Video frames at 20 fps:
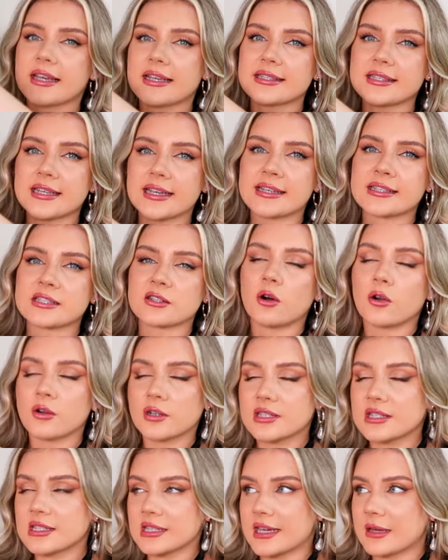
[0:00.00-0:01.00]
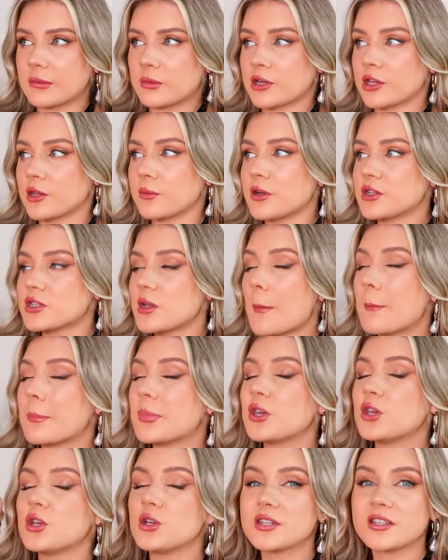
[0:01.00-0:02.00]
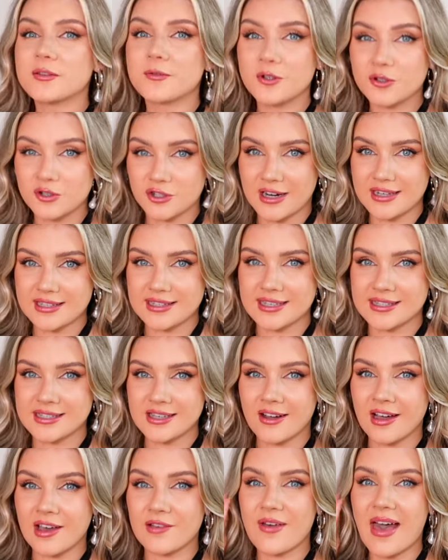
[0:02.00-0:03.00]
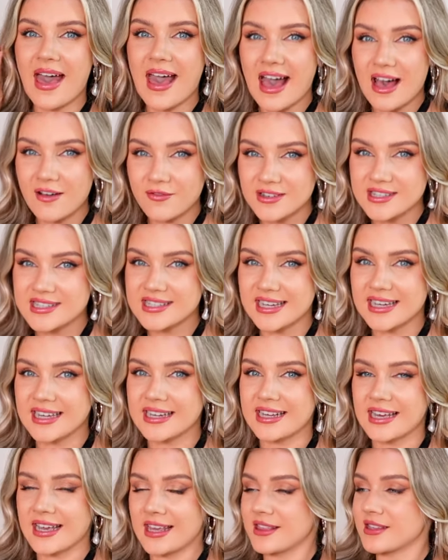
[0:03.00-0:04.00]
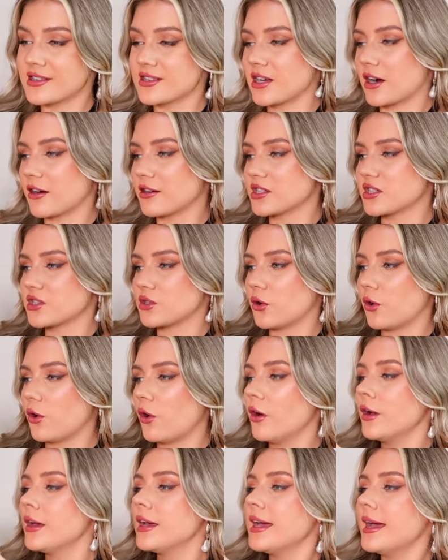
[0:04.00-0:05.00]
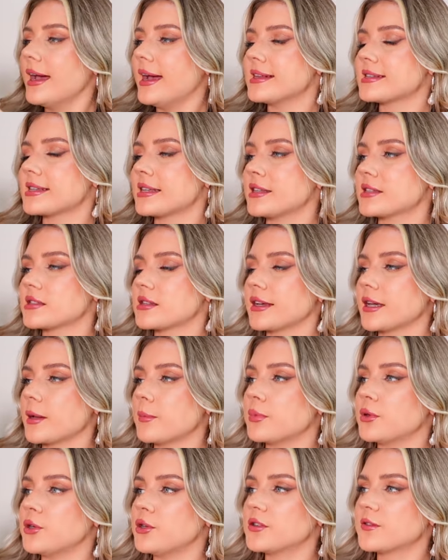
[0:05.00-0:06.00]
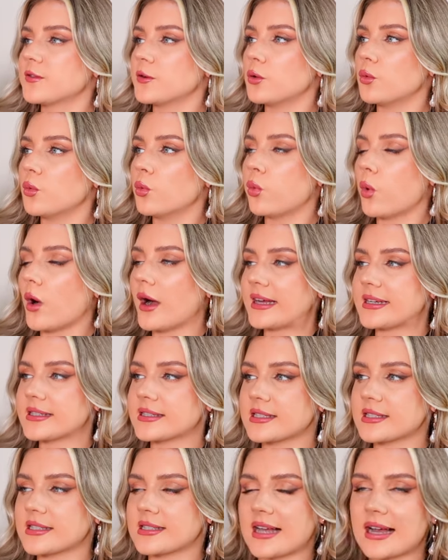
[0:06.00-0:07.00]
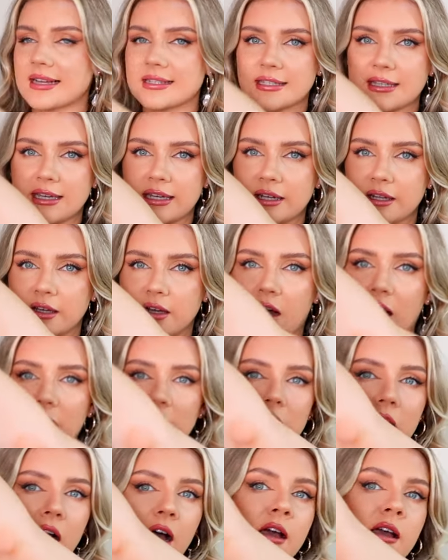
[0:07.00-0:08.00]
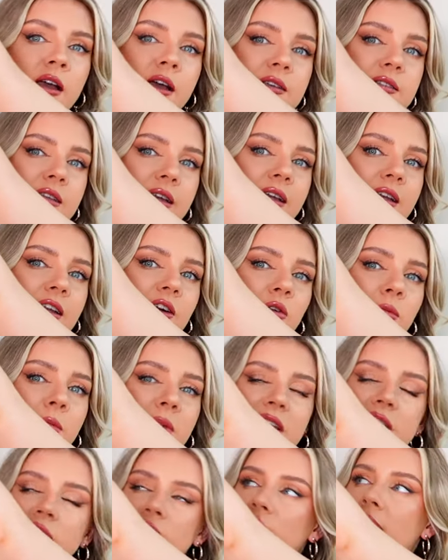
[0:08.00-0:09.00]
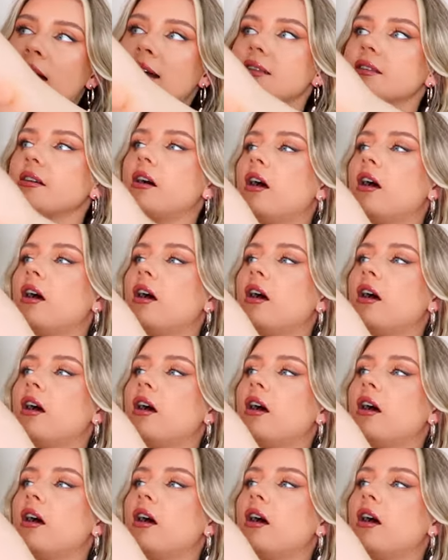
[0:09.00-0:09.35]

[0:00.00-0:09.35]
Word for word: This is honestly one of the most beautiful dresses I've ever seen in the Zara store. It's in this like beautiful white satin color. It's like a little mini dress.